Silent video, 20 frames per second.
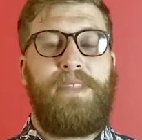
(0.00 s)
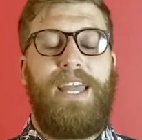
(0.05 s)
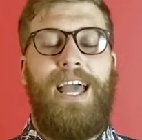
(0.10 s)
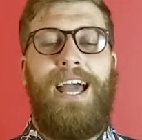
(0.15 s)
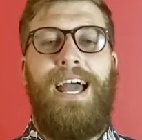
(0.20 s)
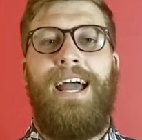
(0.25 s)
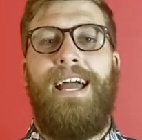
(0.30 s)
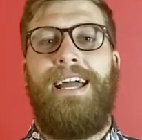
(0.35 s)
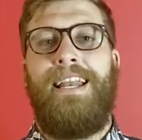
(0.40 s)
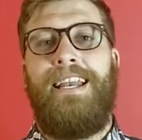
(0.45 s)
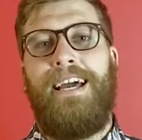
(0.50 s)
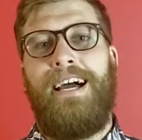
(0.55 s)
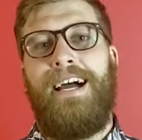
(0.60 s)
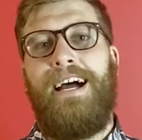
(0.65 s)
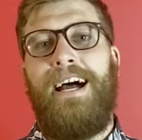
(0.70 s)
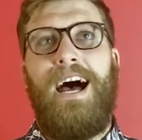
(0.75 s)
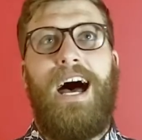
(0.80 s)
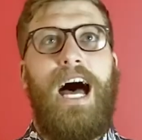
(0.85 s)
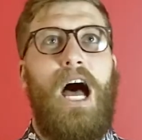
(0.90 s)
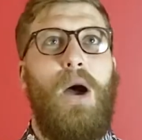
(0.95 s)
And uh,
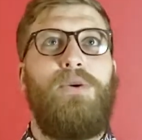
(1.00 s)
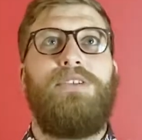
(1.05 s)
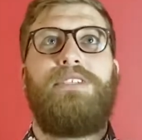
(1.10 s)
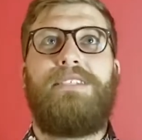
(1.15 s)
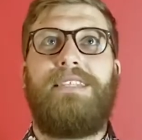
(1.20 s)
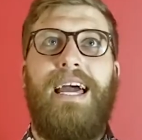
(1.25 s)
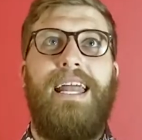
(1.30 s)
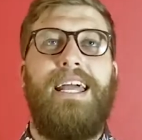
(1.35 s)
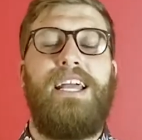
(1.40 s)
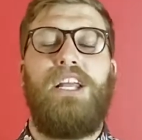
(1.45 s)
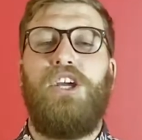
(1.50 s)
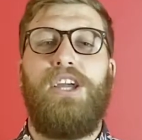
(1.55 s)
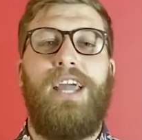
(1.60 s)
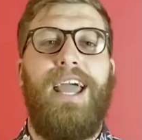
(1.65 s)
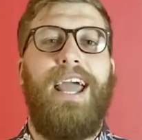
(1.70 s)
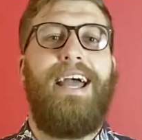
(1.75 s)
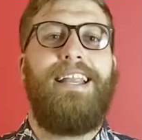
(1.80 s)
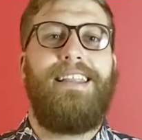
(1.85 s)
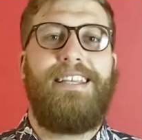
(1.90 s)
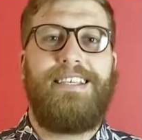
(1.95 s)
I was standing
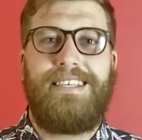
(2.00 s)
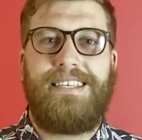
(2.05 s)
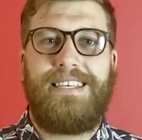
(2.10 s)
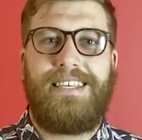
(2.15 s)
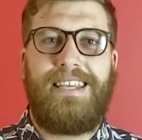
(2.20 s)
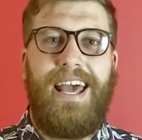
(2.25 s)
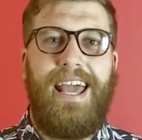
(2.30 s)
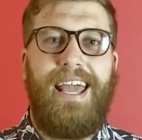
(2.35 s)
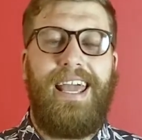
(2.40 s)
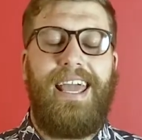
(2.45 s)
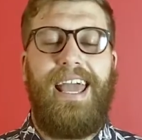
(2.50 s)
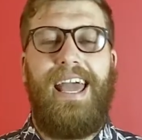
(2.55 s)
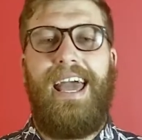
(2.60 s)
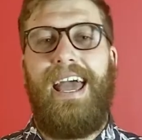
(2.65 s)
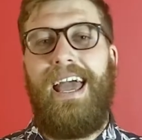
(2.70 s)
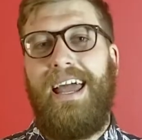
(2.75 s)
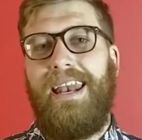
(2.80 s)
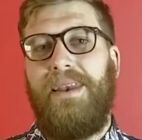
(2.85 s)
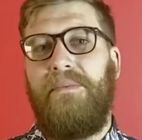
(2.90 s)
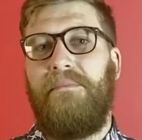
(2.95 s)
looking at the snake,
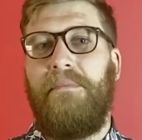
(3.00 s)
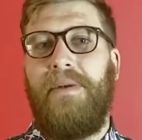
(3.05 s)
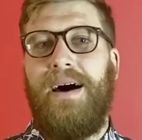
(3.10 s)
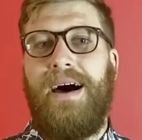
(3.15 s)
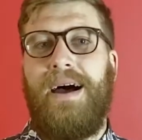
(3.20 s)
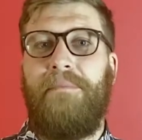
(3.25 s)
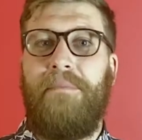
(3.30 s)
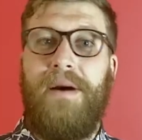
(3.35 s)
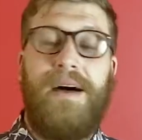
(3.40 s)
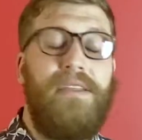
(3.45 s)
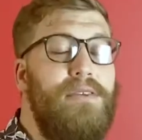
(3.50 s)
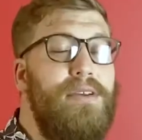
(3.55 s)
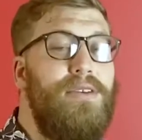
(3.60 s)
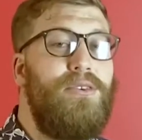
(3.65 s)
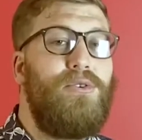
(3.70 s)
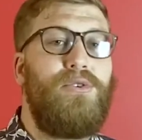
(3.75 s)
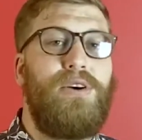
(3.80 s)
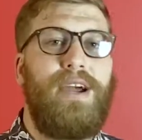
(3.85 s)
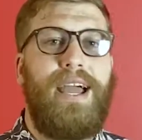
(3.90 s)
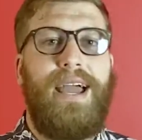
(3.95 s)
and my mother in
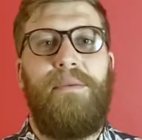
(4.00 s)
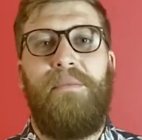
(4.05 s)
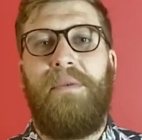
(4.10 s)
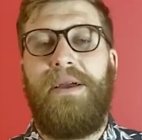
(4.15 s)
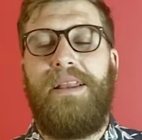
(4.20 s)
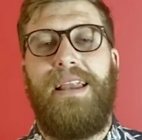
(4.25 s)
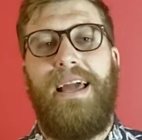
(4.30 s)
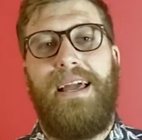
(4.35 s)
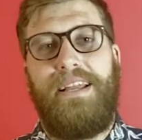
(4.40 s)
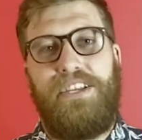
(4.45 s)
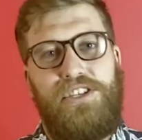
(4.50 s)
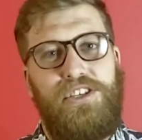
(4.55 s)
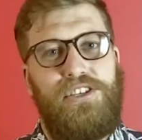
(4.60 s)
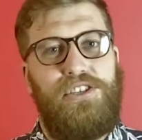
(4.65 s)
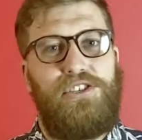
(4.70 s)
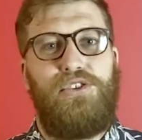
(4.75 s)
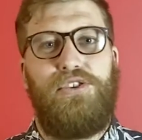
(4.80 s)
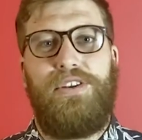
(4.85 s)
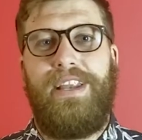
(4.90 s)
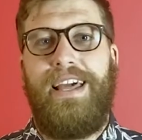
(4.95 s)
law came in and she
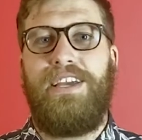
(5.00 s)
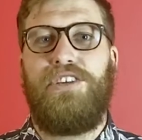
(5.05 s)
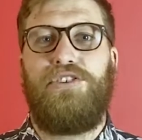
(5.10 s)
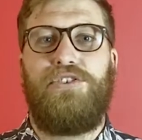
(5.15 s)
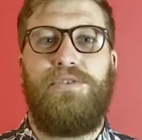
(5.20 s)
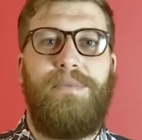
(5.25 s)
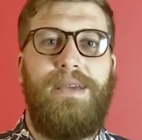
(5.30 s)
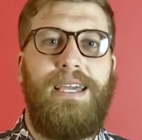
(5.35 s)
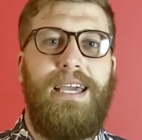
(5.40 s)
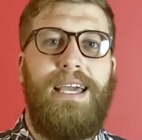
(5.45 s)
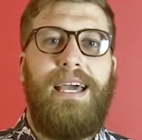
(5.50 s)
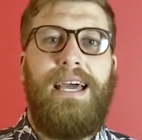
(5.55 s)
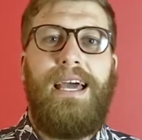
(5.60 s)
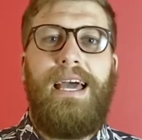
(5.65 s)
stood next to me.